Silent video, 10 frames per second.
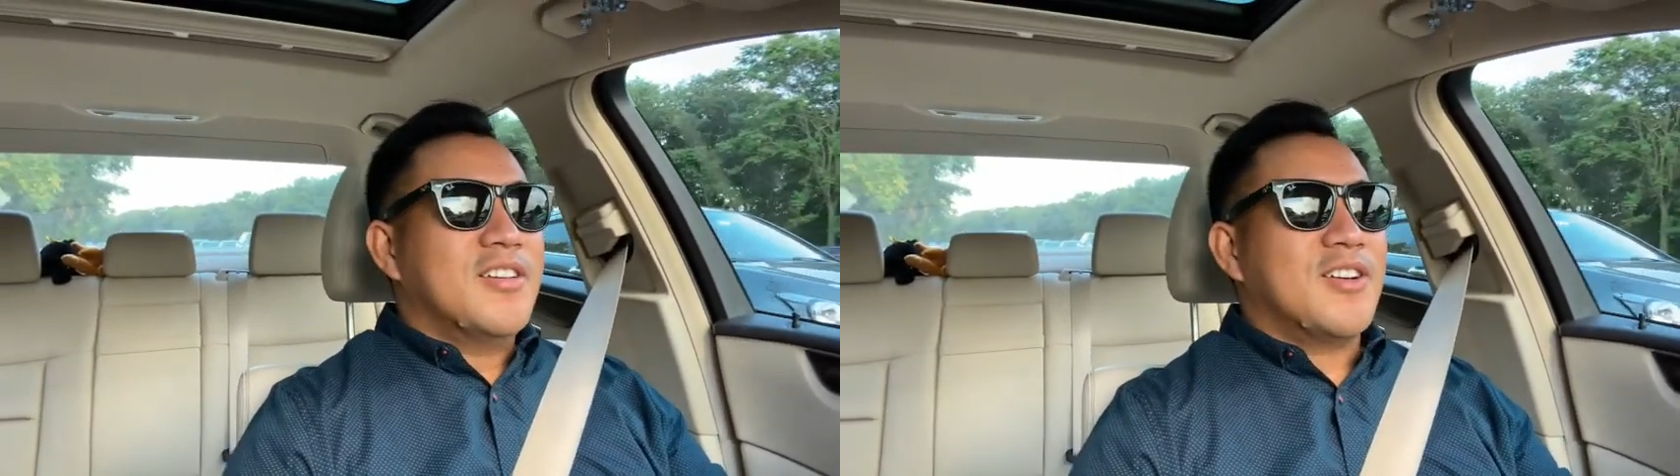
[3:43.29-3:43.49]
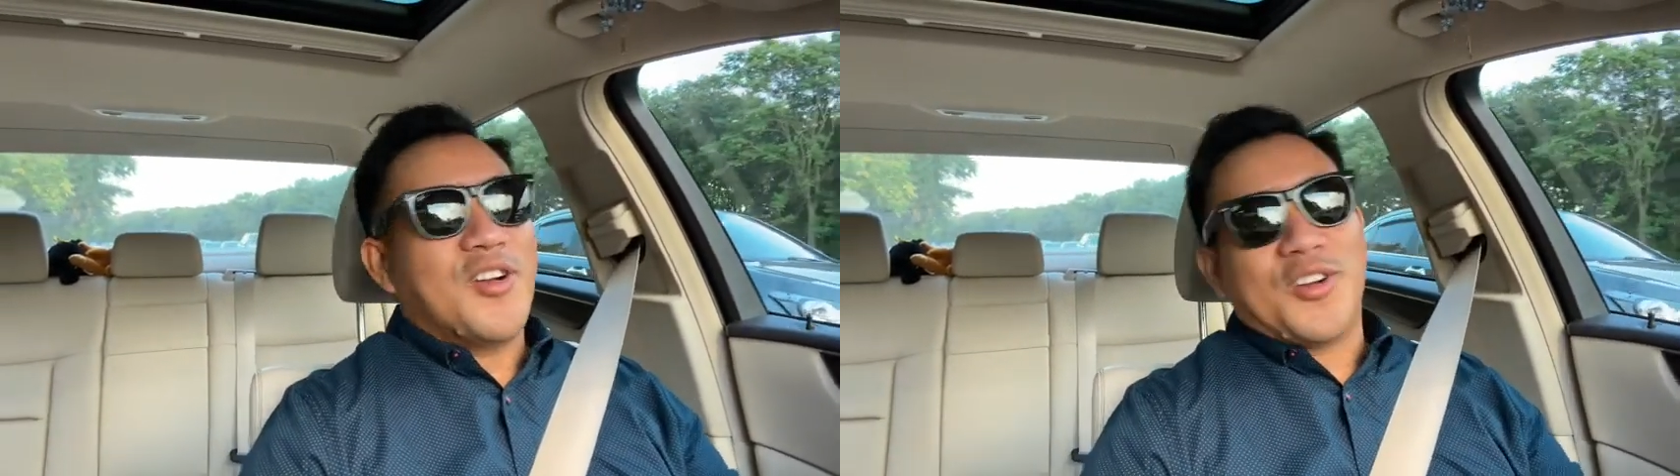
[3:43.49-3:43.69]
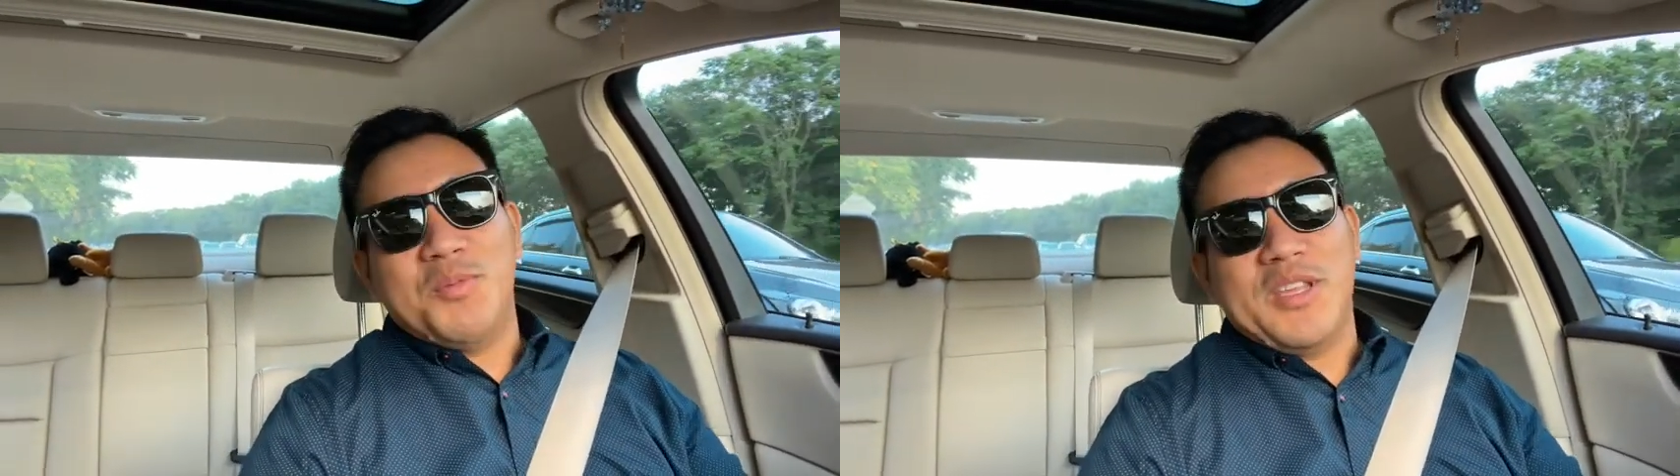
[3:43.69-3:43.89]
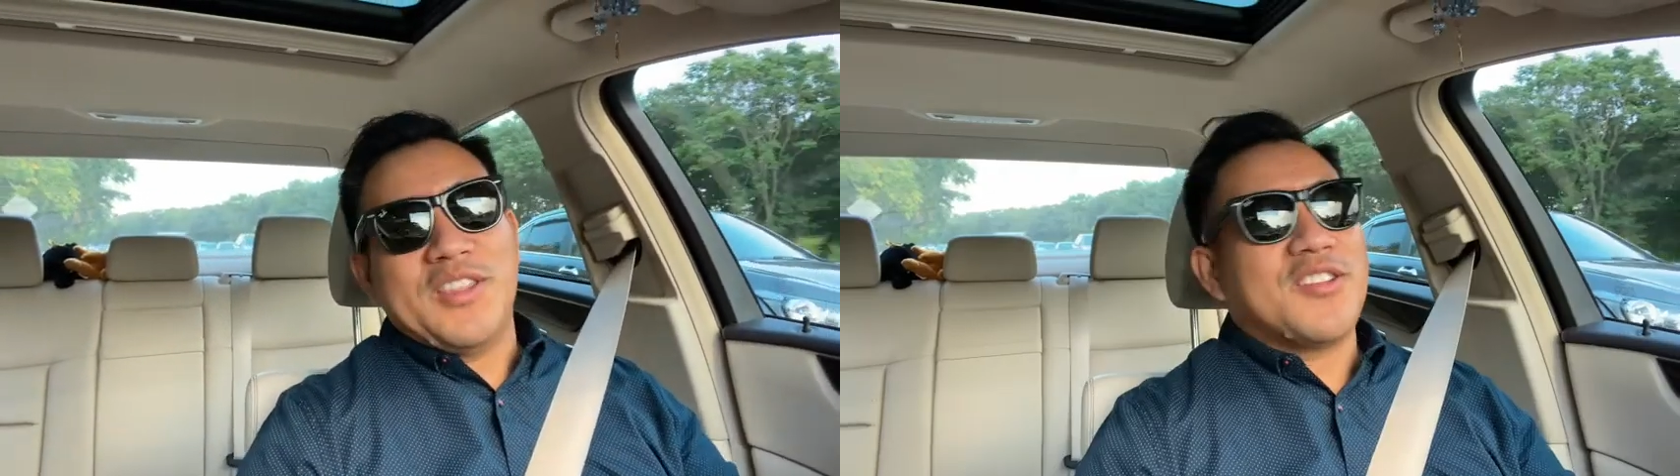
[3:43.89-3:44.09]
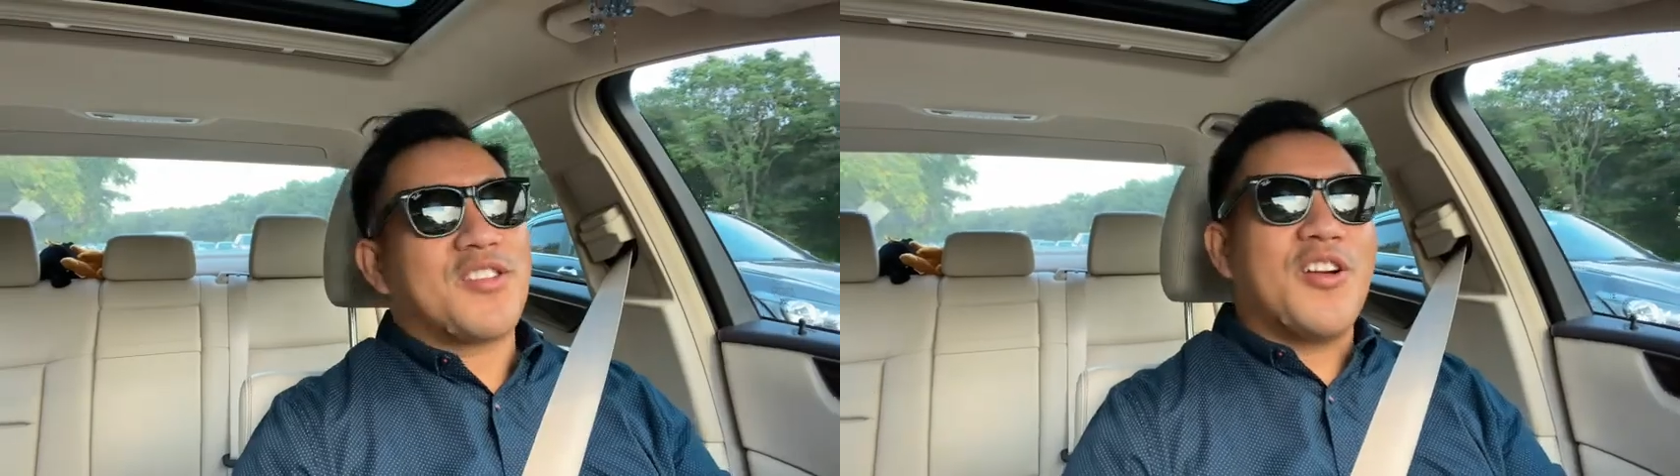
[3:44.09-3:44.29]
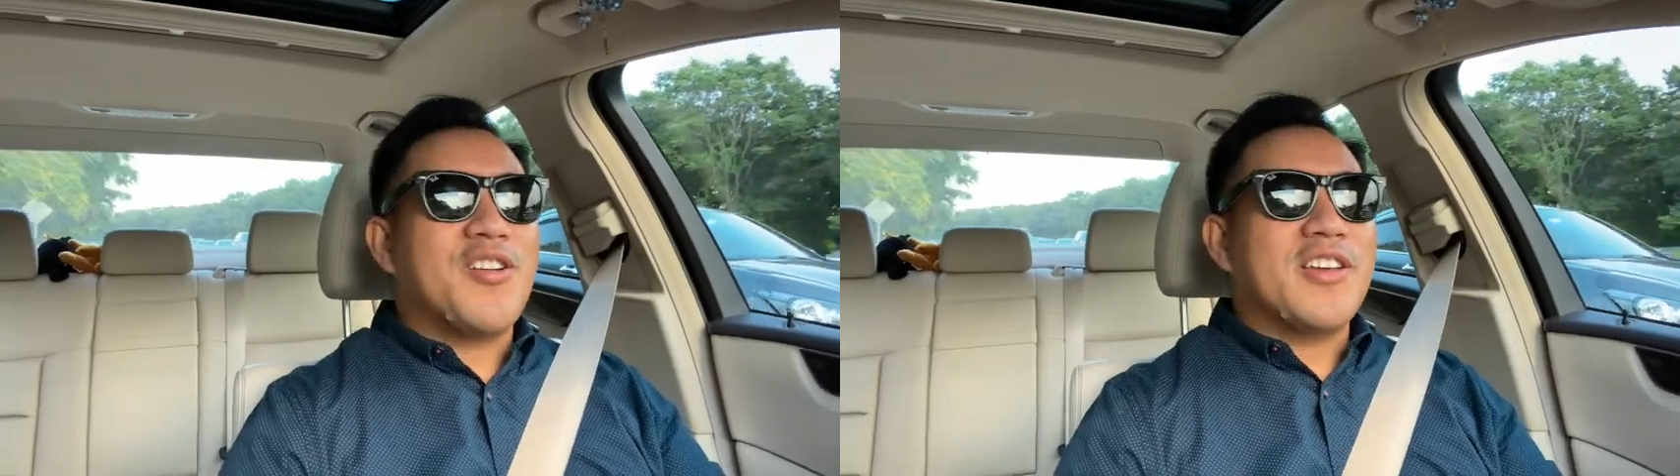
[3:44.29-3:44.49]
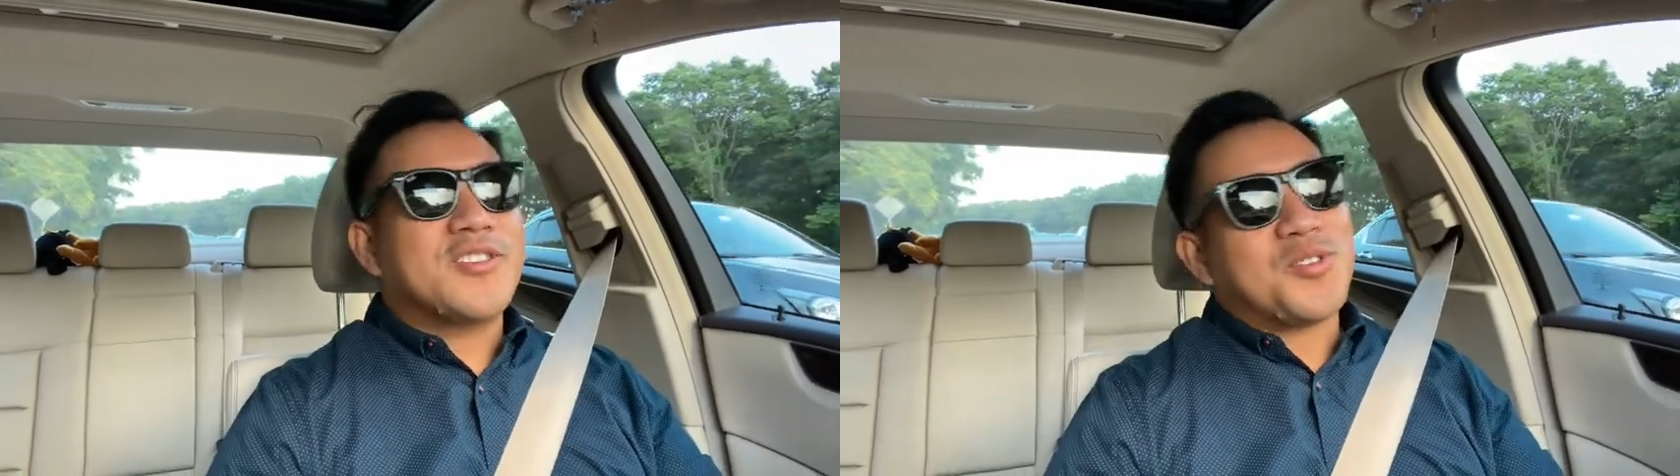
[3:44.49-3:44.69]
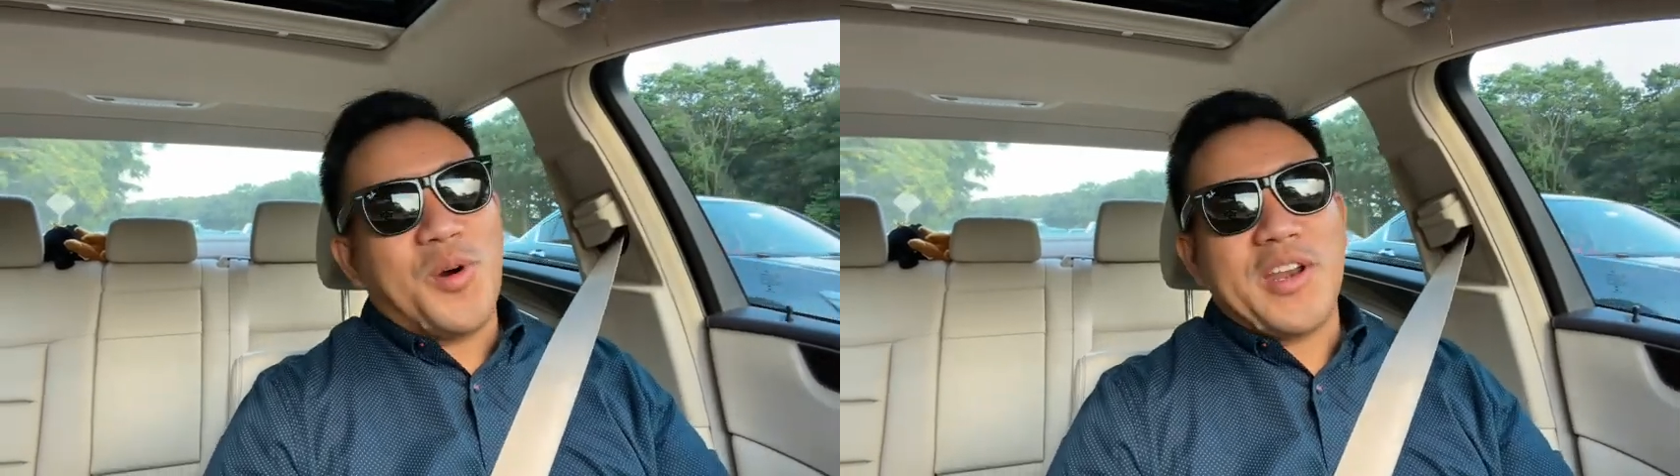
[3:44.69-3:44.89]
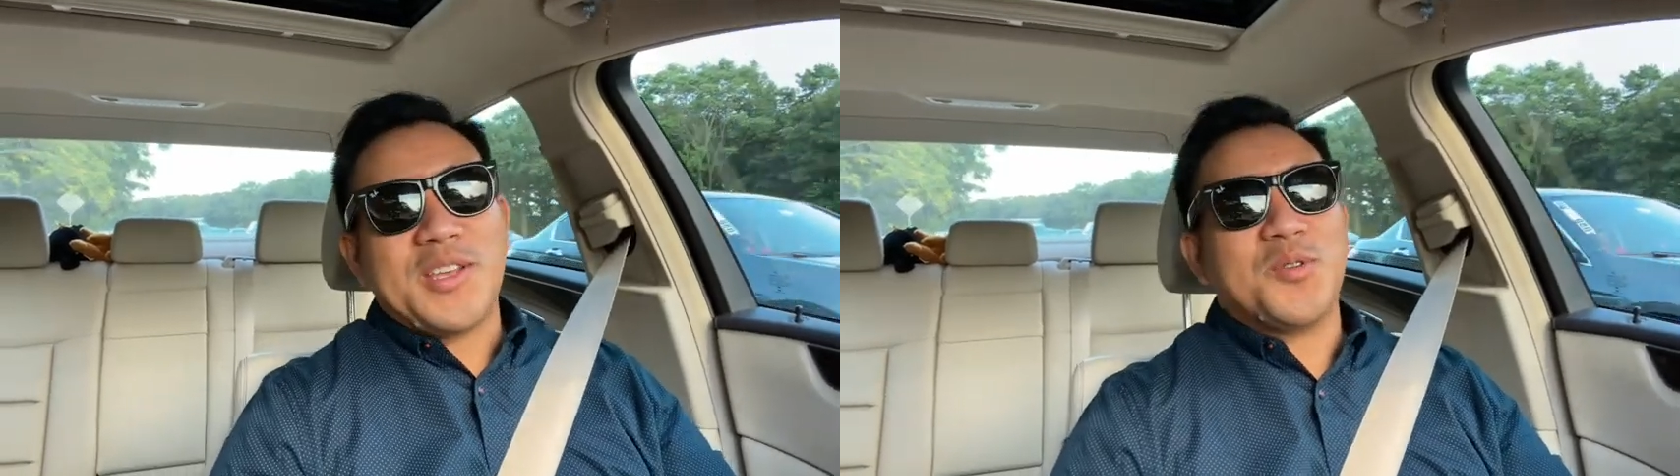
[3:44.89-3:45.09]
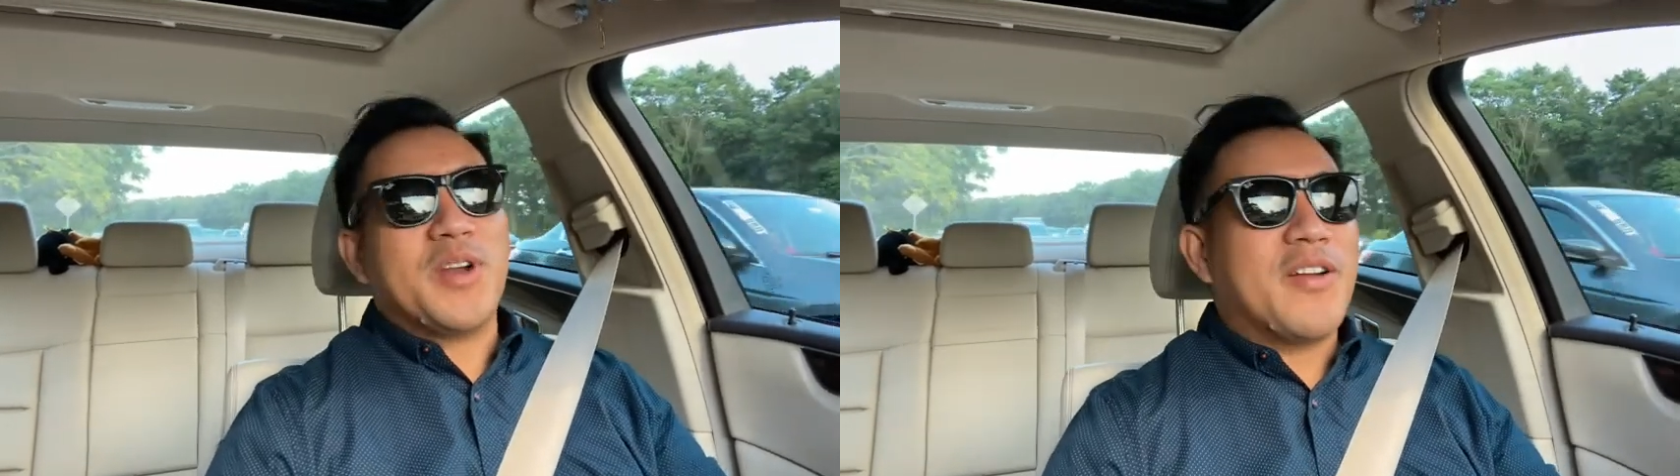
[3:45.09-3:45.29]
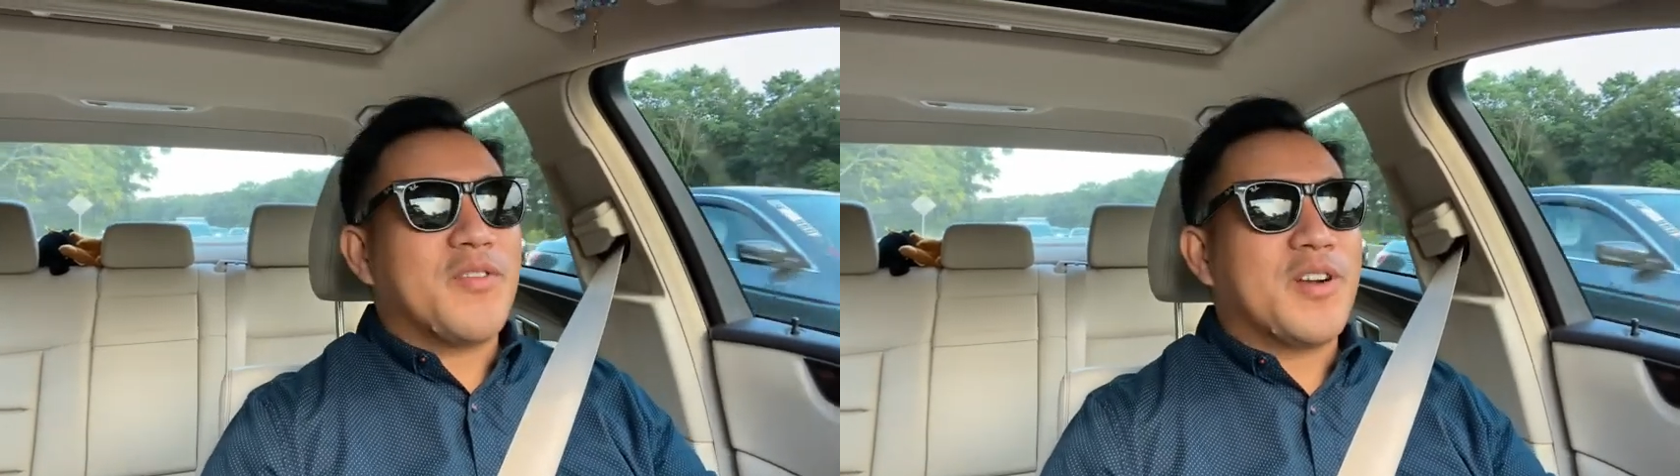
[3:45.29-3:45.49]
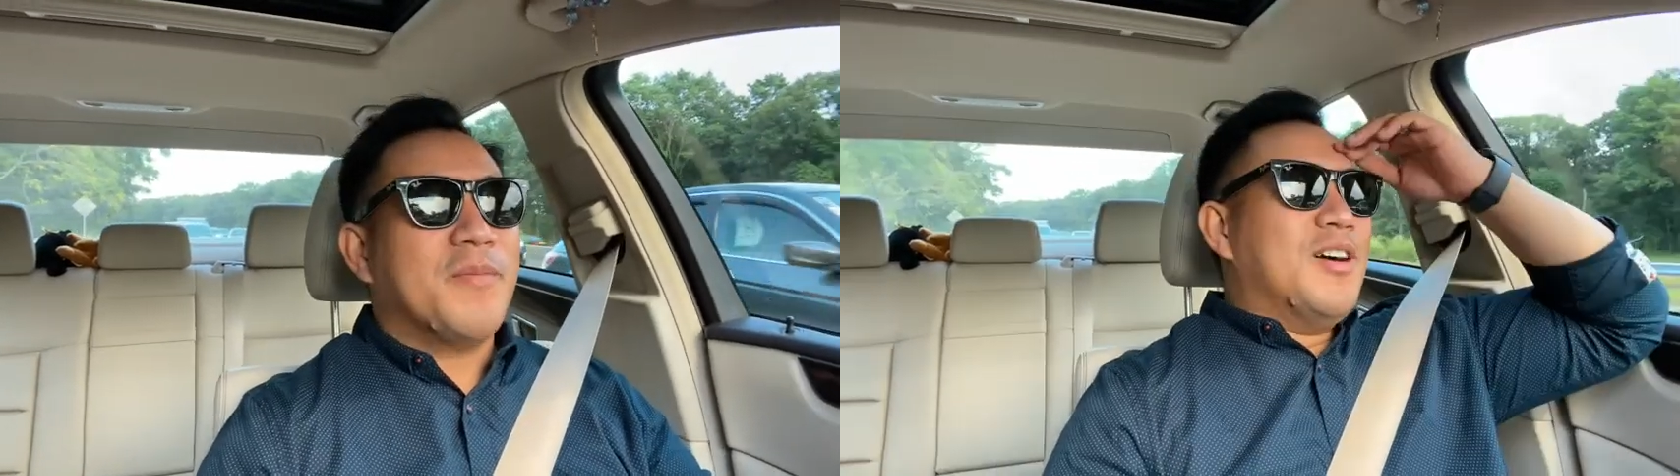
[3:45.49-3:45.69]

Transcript: Girl could be in their 30s, 20s, whatever.